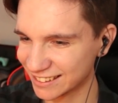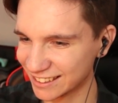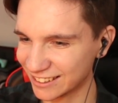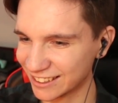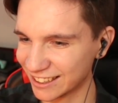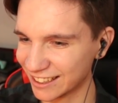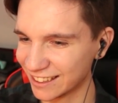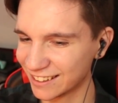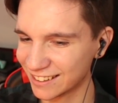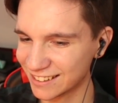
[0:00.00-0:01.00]
So
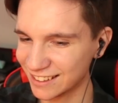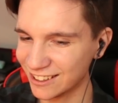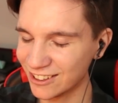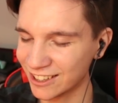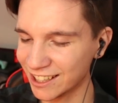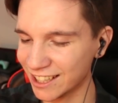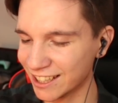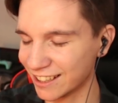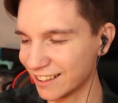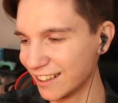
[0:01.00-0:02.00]
good, so
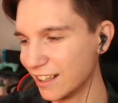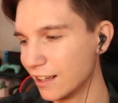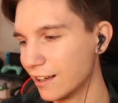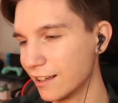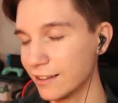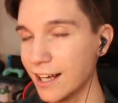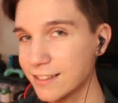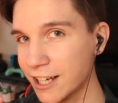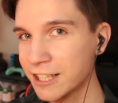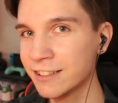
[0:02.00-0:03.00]
good.
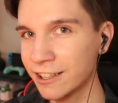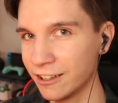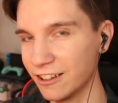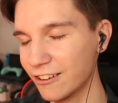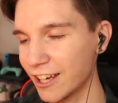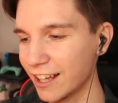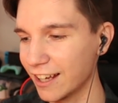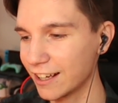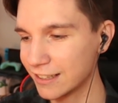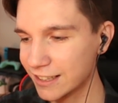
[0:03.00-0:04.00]
That's not easy either, okay,
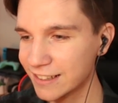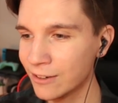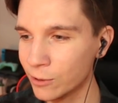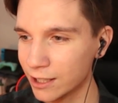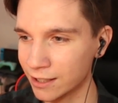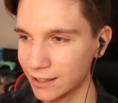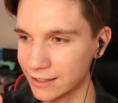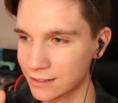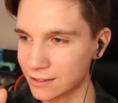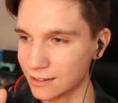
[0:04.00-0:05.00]
like detail work
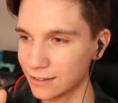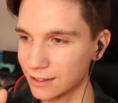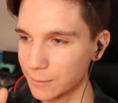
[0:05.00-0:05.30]
is